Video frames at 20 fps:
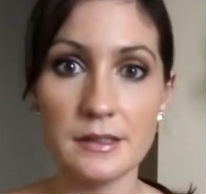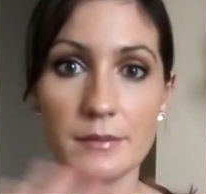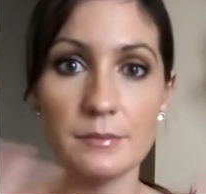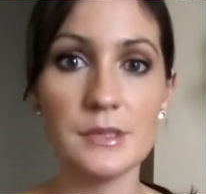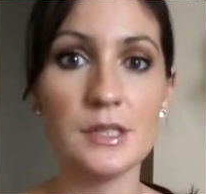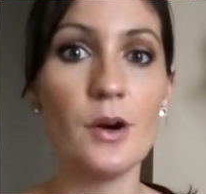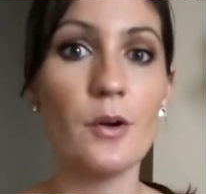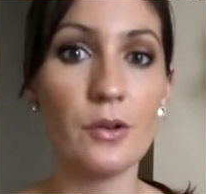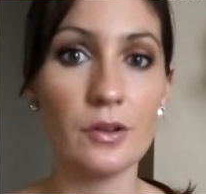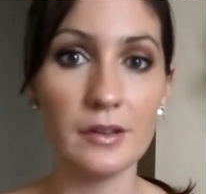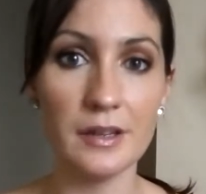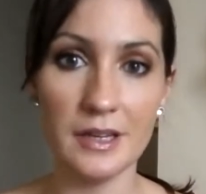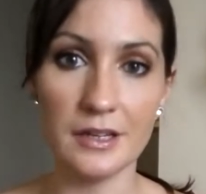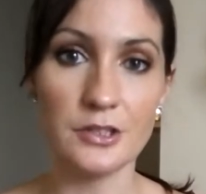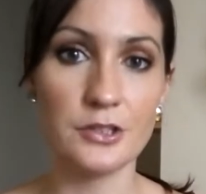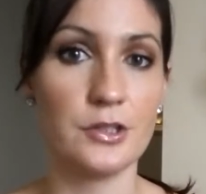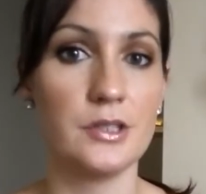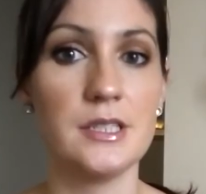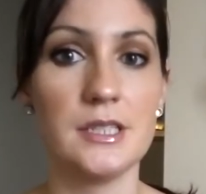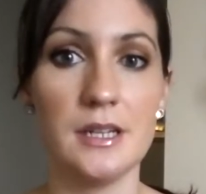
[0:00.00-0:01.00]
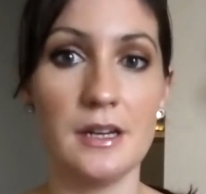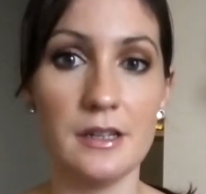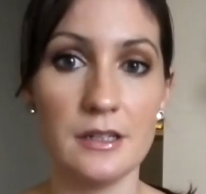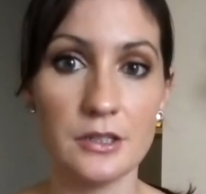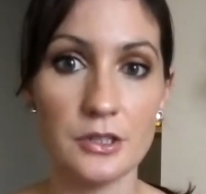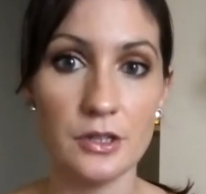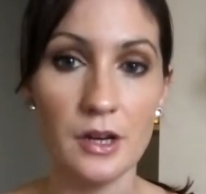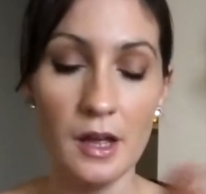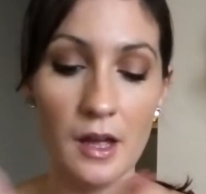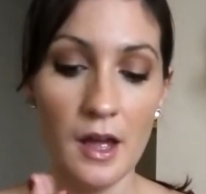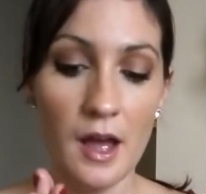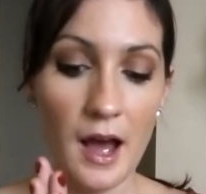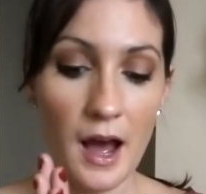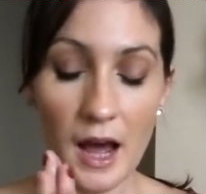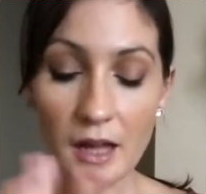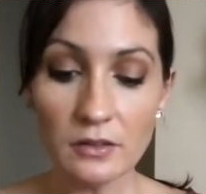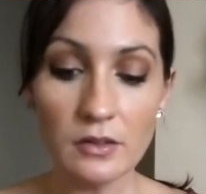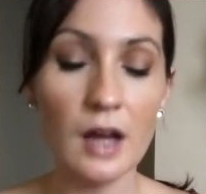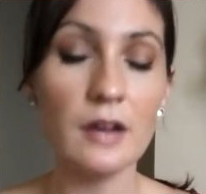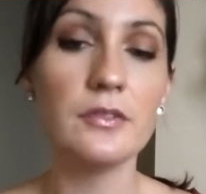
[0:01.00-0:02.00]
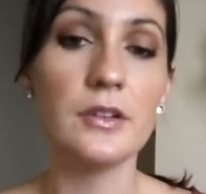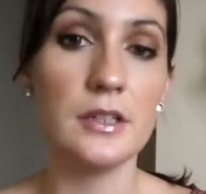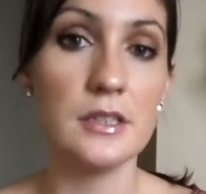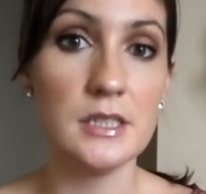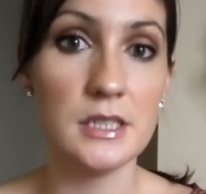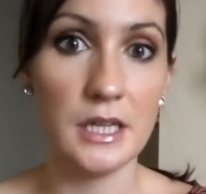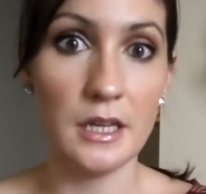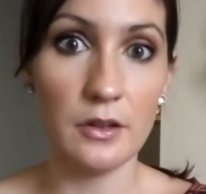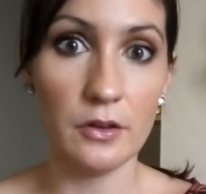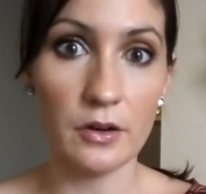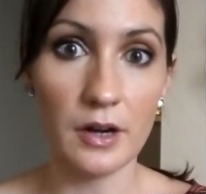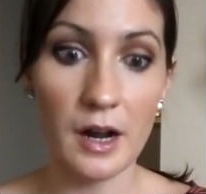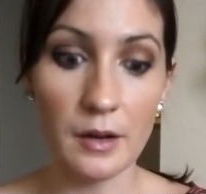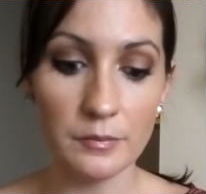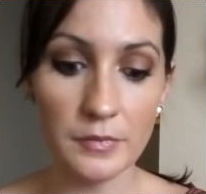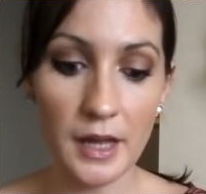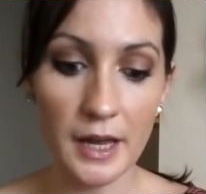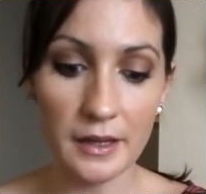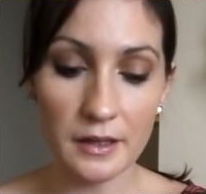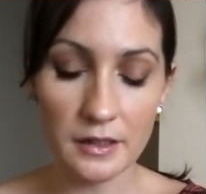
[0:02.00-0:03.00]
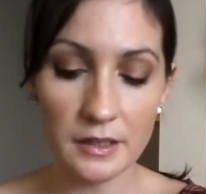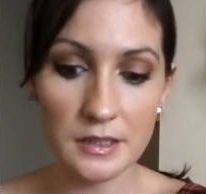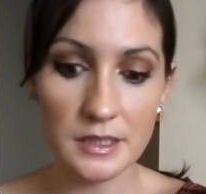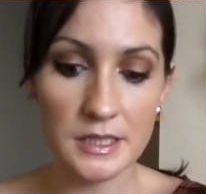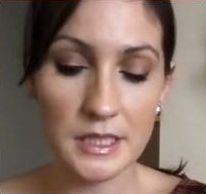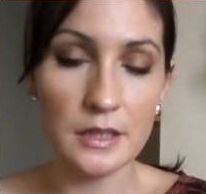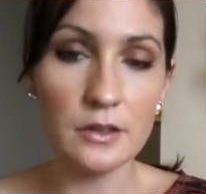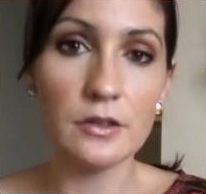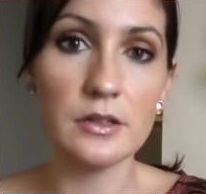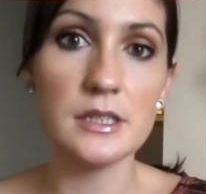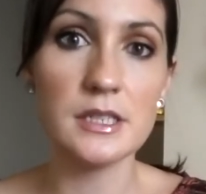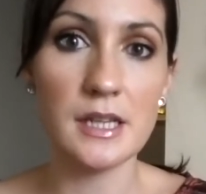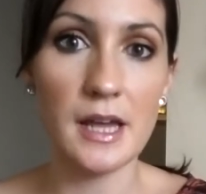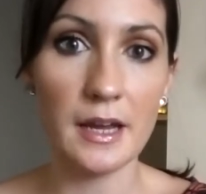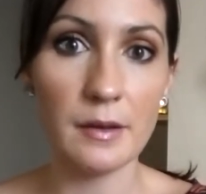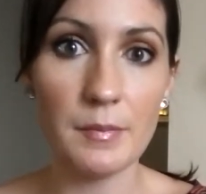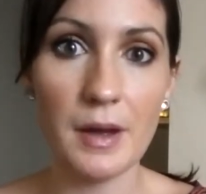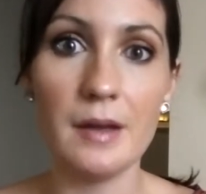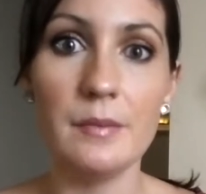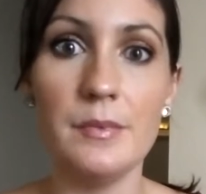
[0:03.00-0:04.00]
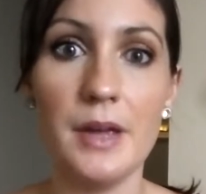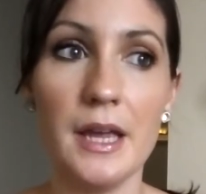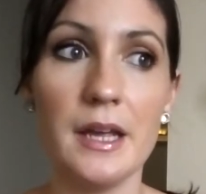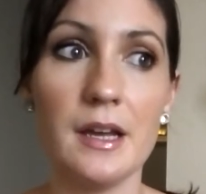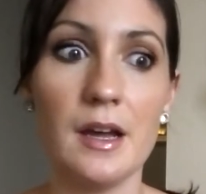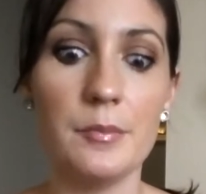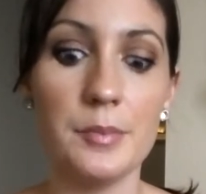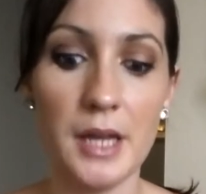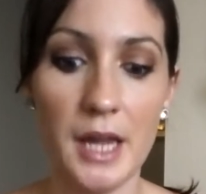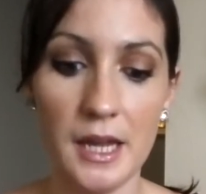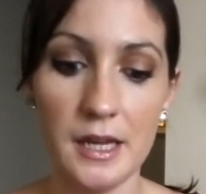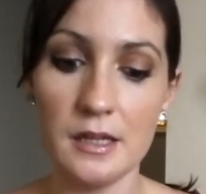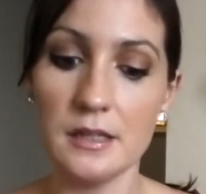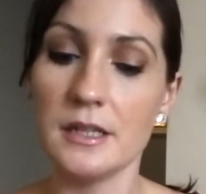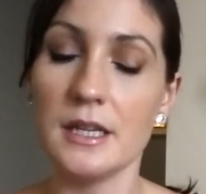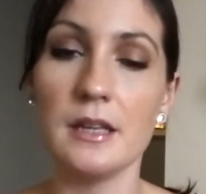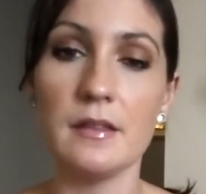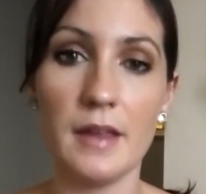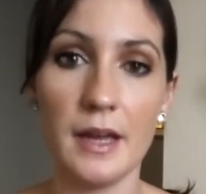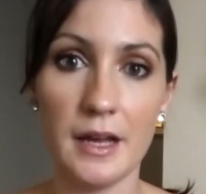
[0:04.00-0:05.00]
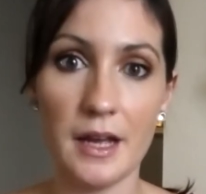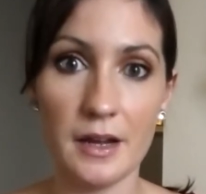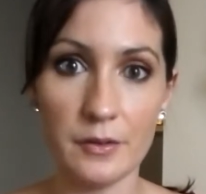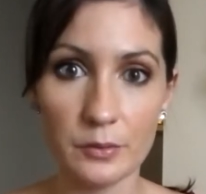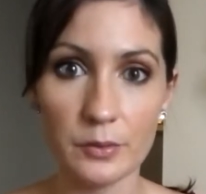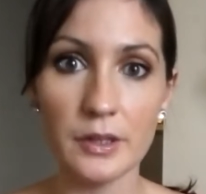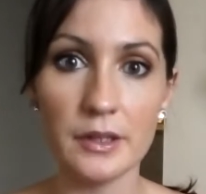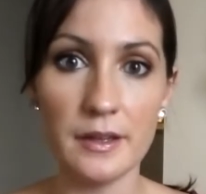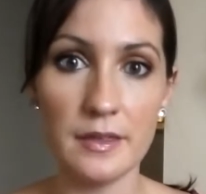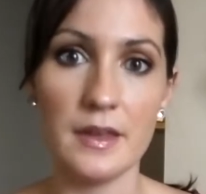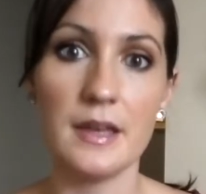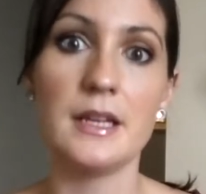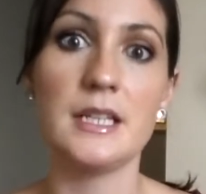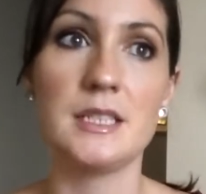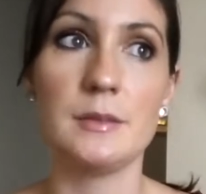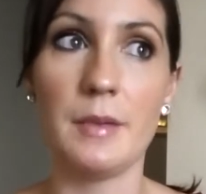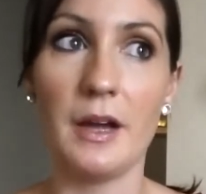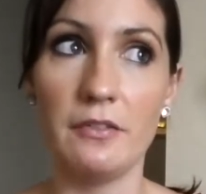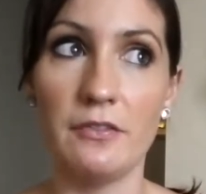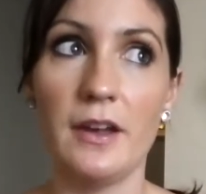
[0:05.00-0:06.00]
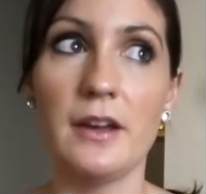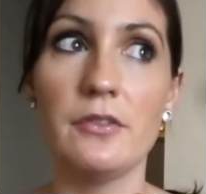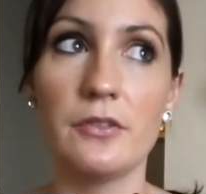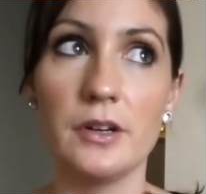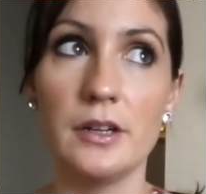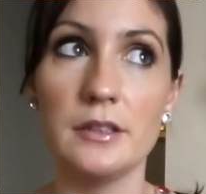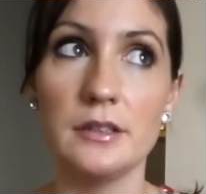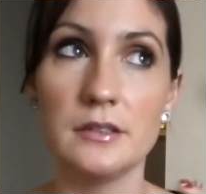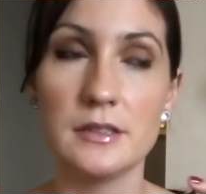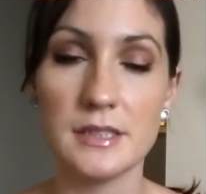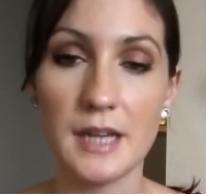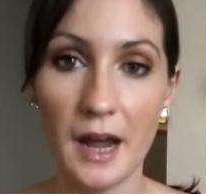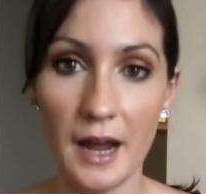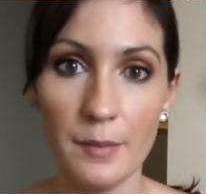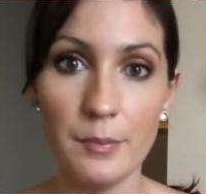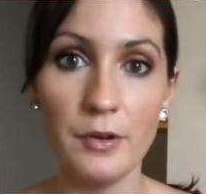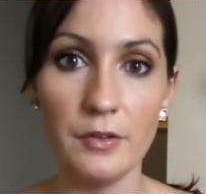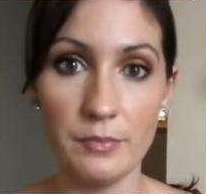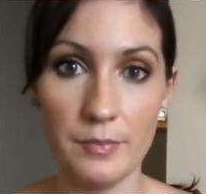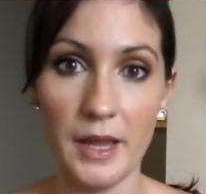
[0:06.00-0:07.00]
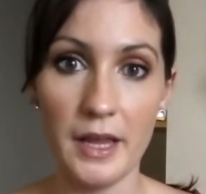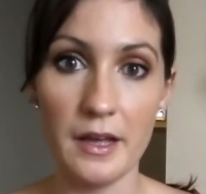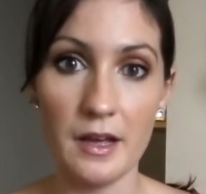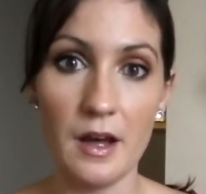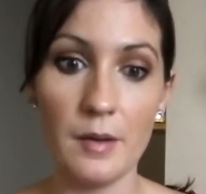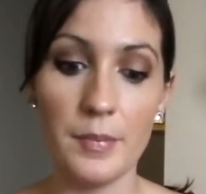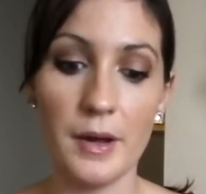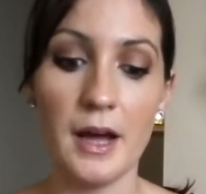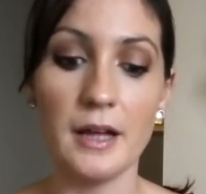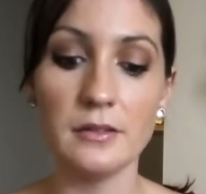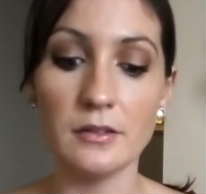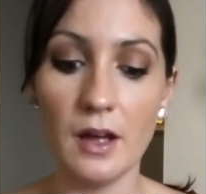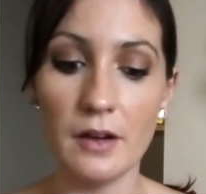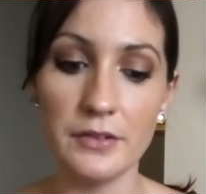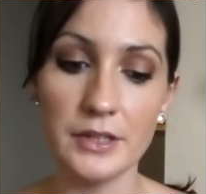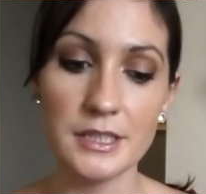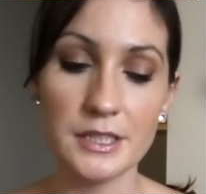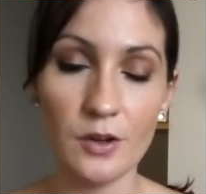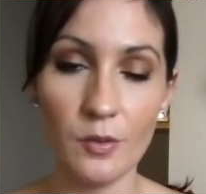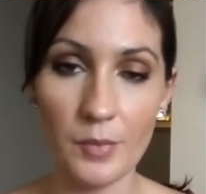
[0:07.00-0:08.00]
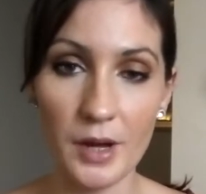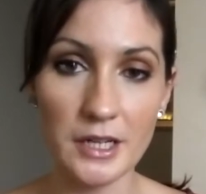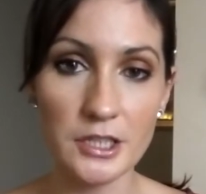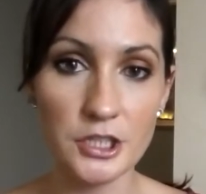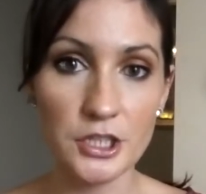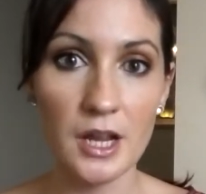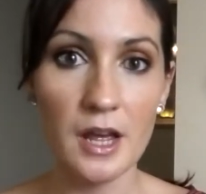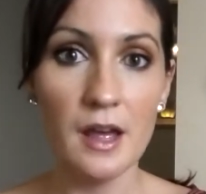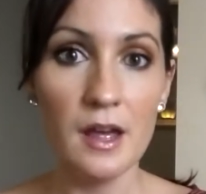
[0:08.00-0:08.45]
I'm totally interested, and I love concealer. Concealer is like my makeup candy. Like, I really think it's my favorite type of makeup. I love it so much.